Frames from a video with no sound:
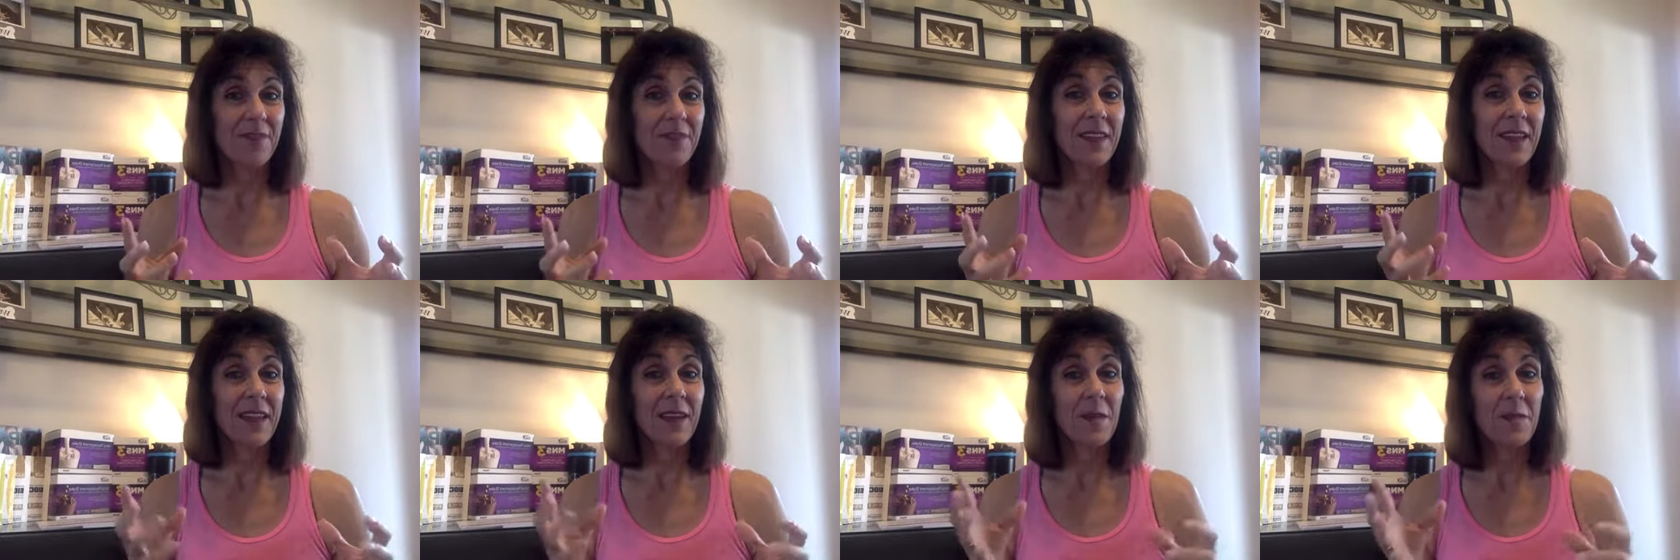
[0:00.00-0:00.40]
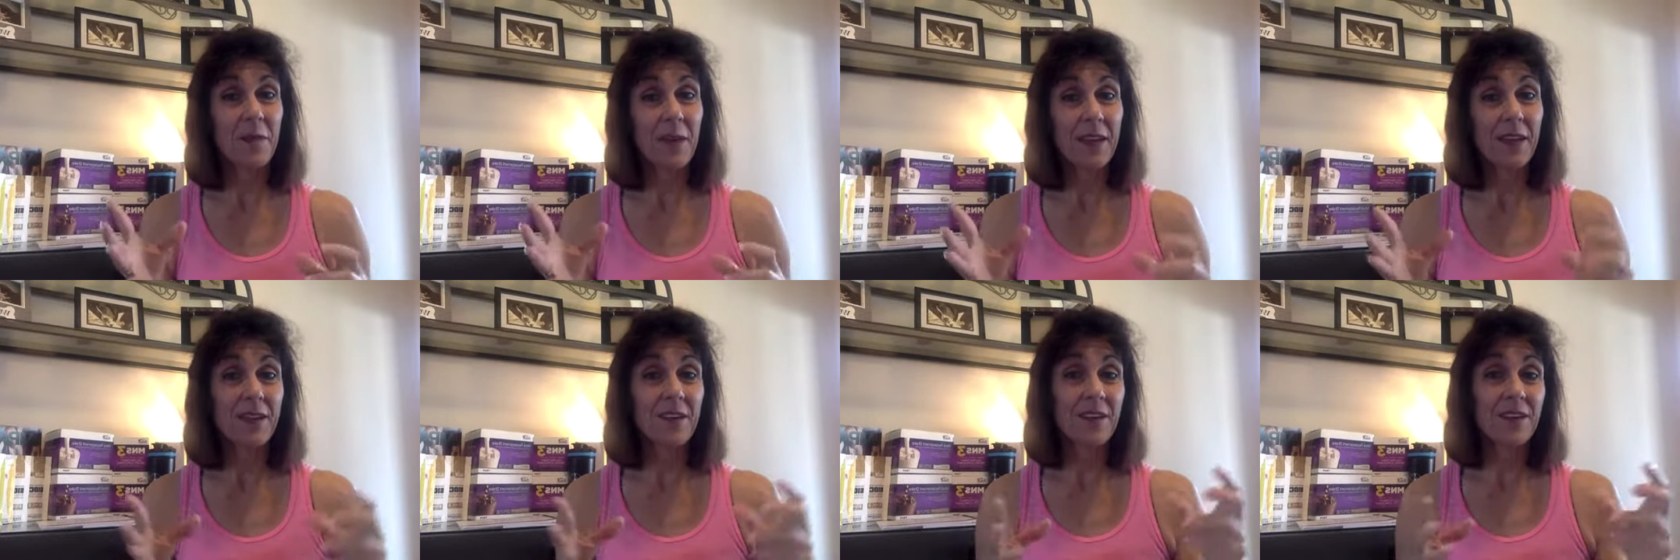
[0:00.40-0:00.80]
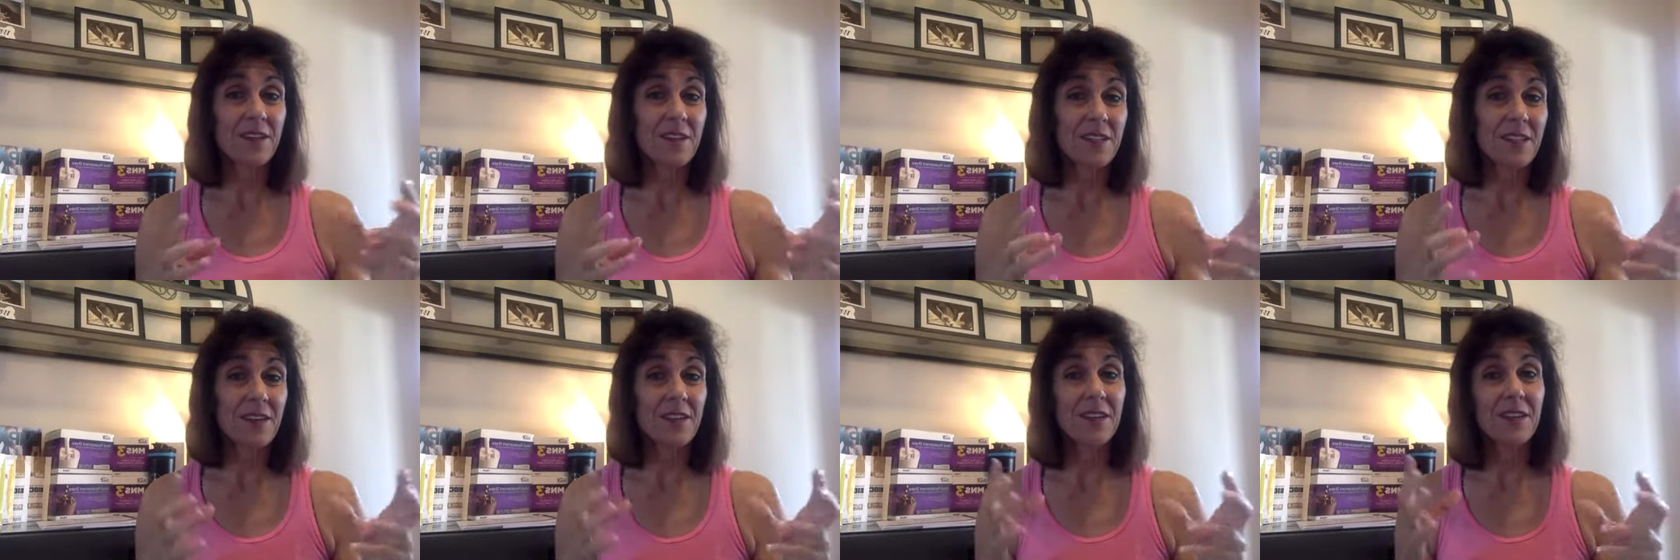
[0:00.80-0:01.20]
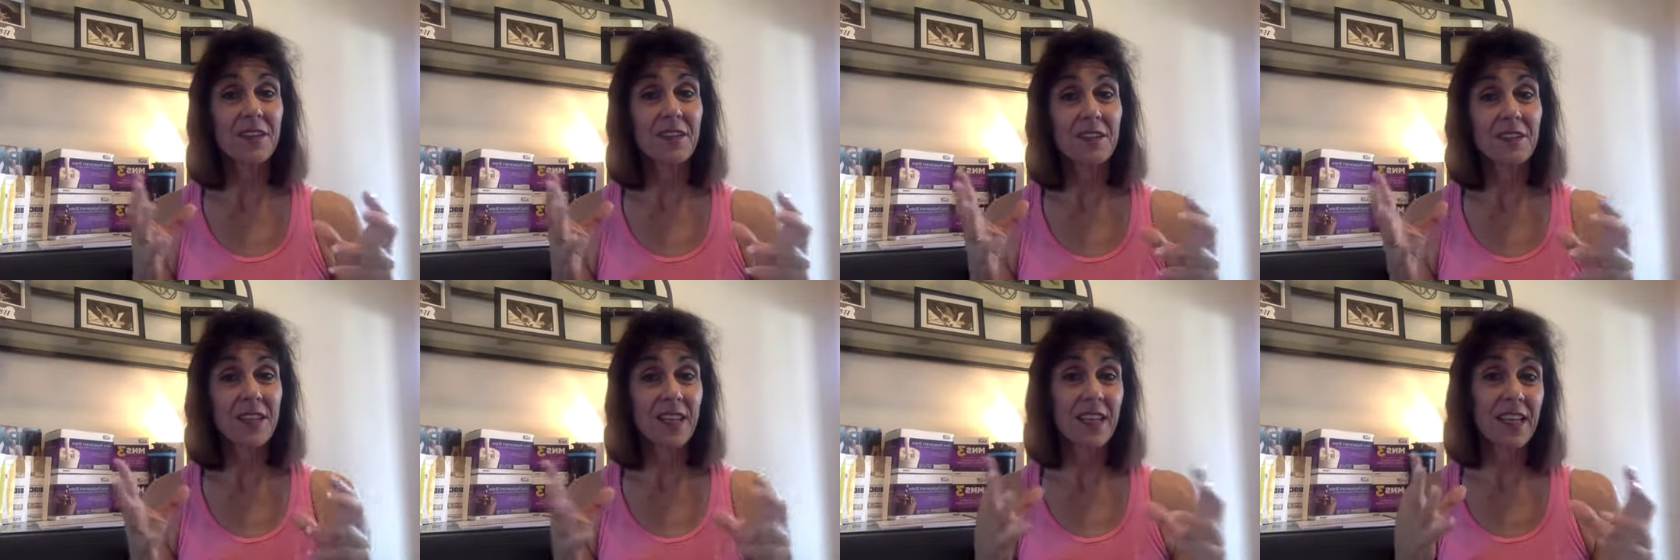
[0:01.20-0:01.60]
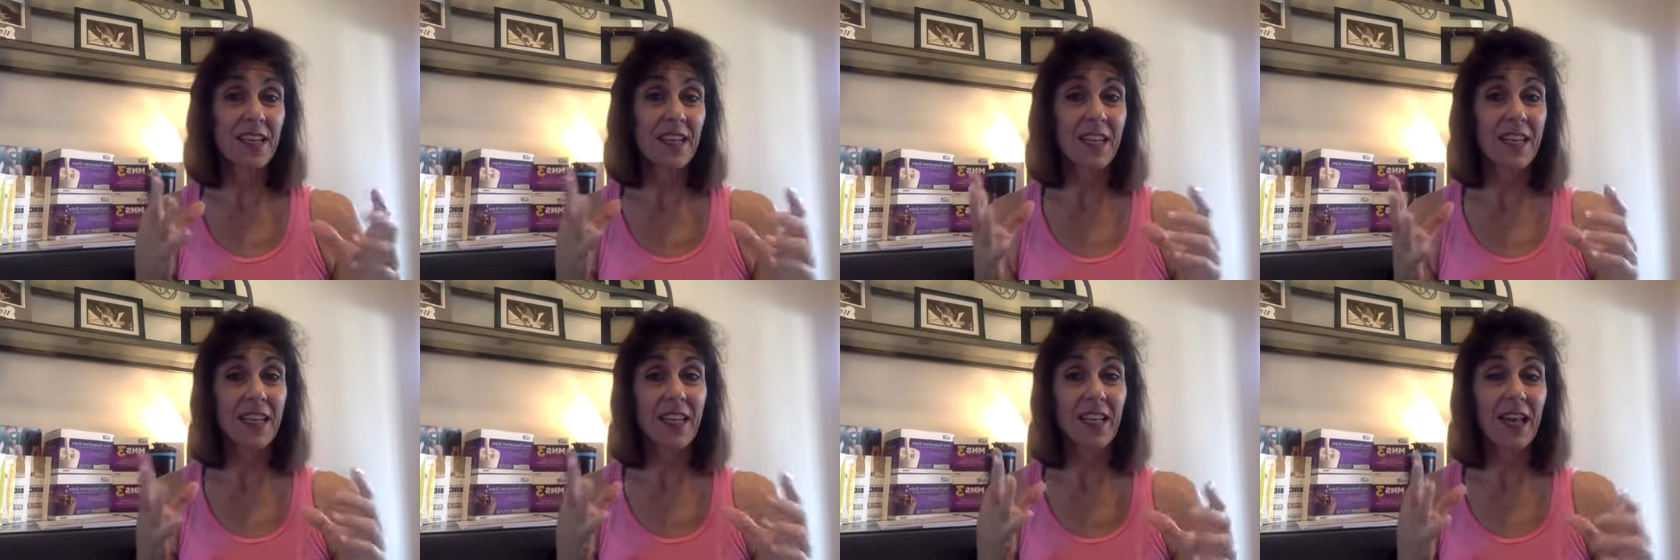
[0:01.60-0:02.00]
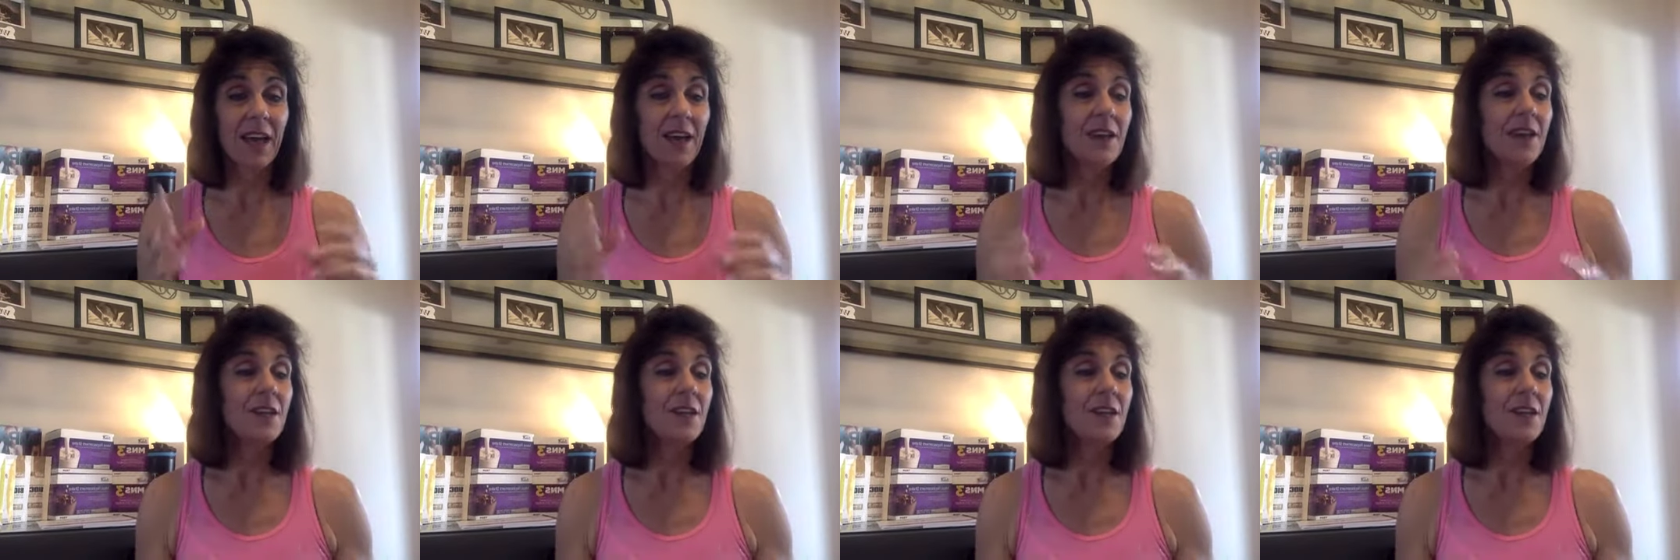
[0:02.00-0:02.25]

like a bagel, cereal, da-da-da-da-da.